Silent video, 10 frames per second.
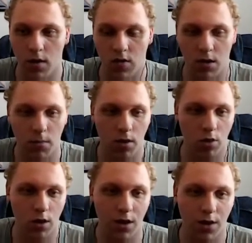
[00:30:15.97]
as I
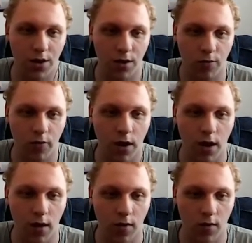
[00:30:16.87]
mentioned, and it didn't
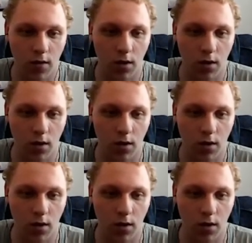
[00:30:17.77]
find,